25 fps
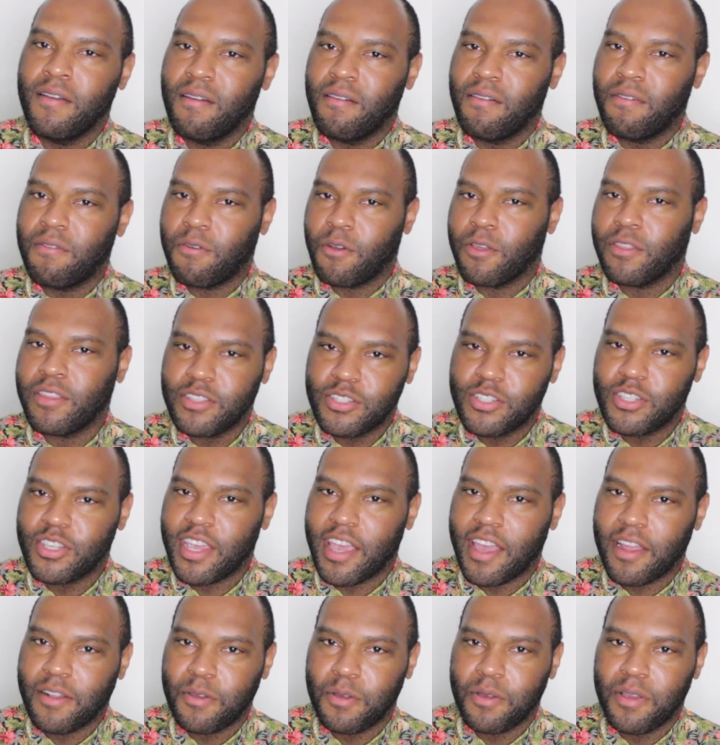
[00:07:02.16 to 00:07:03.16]
for this
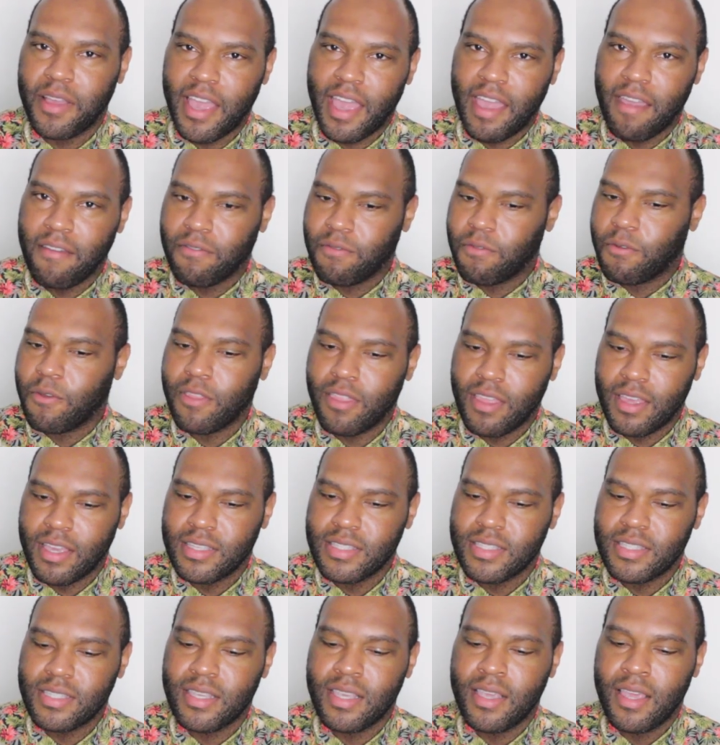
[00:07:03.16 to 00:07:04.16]
channel and for
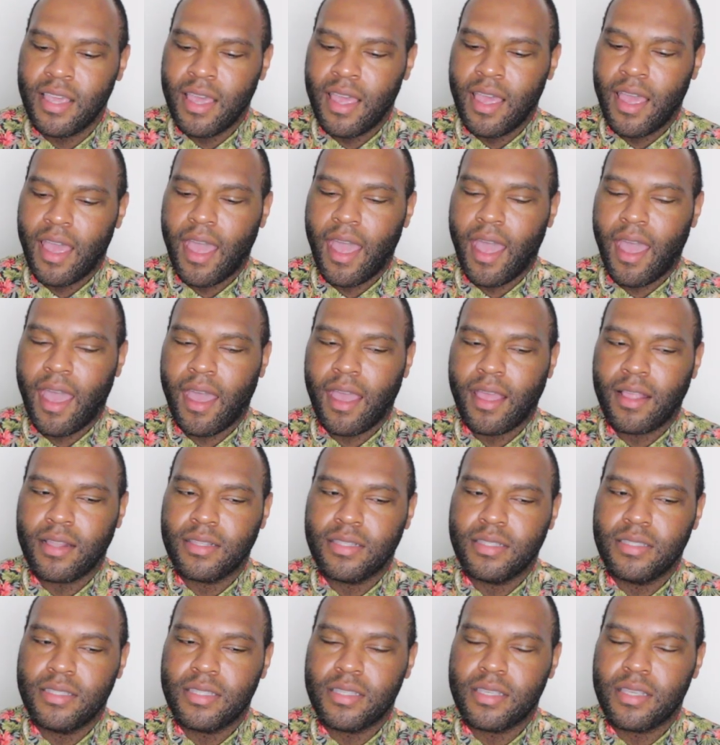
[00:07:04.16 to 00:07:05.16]
this,
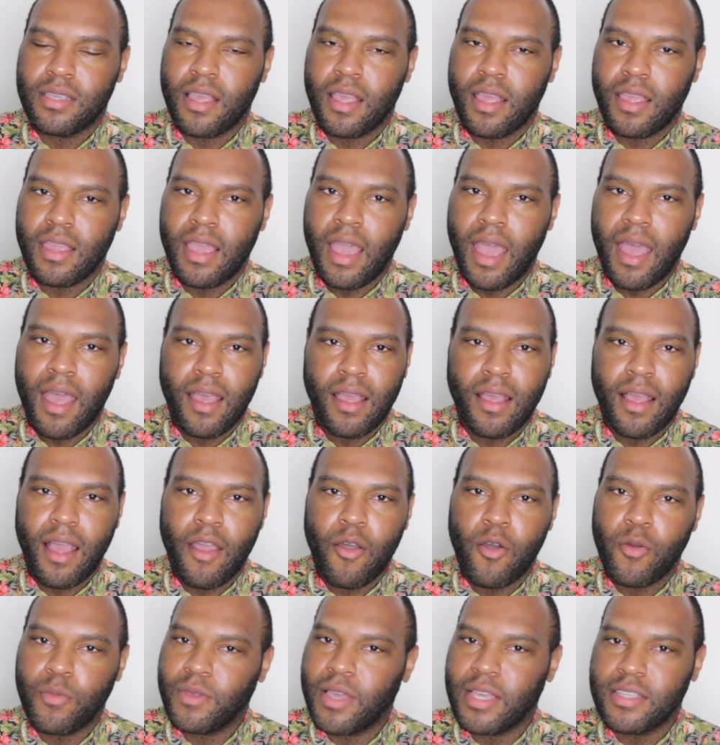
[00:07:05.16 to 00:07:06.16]
and yeah, I
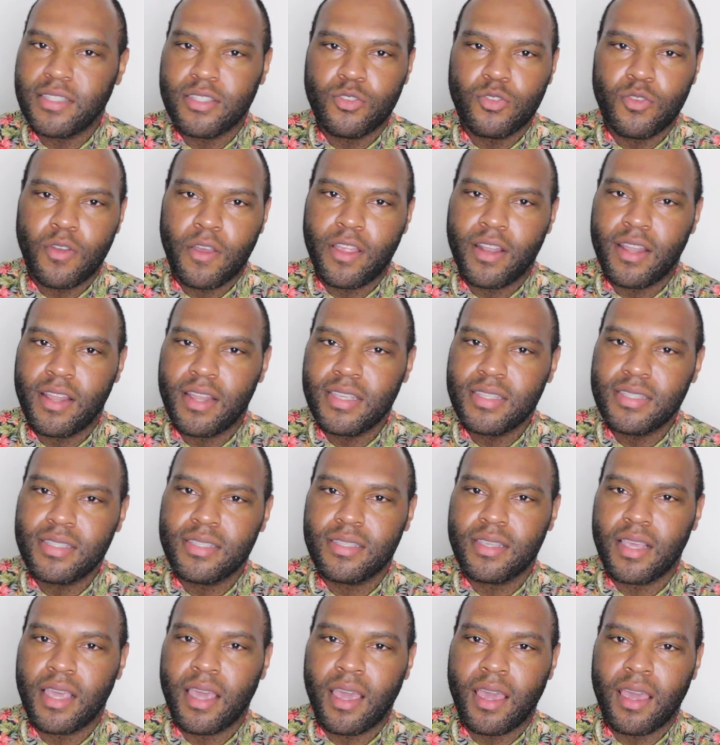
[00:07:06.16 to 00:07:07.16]
hope you guys enjoyed
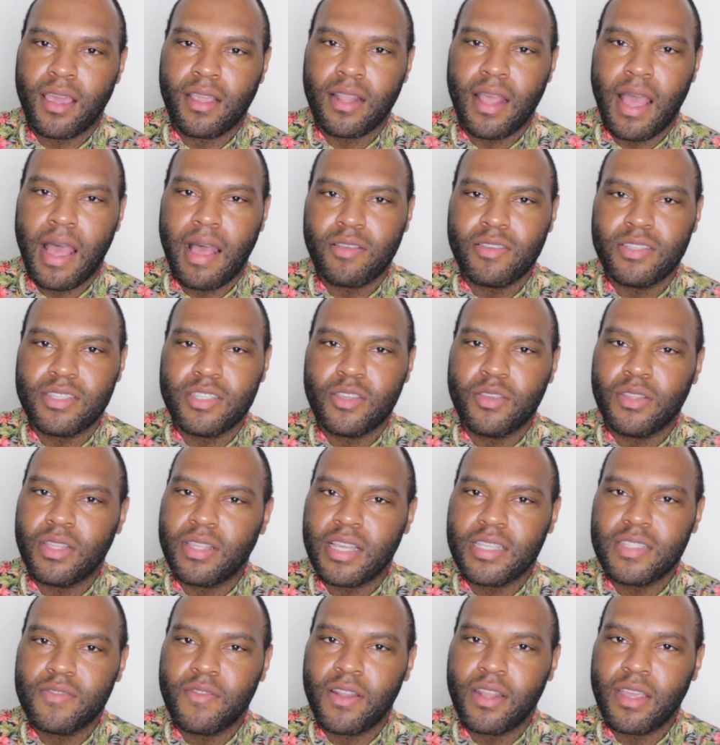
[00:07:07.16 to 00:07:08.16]
this, and I'll see you in the
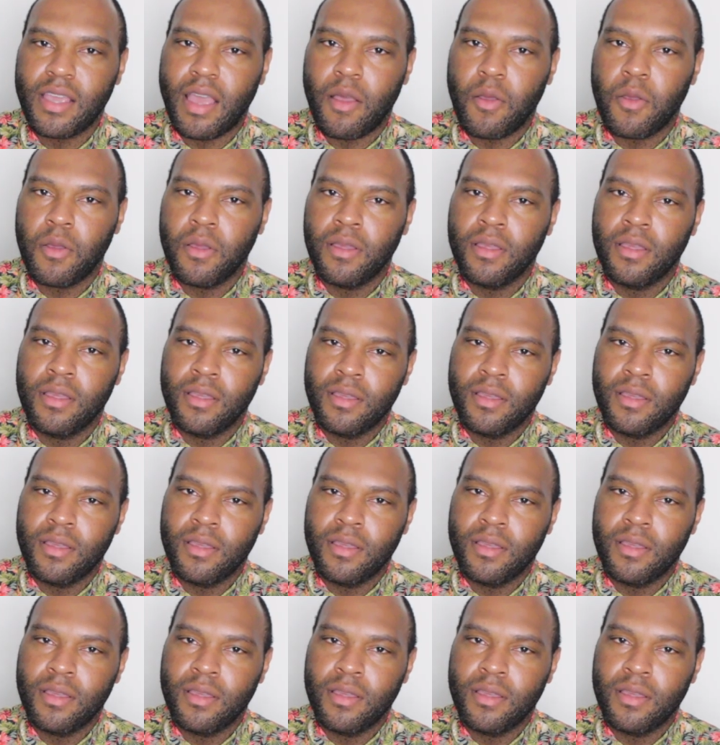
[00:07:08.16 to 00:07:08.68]
next video.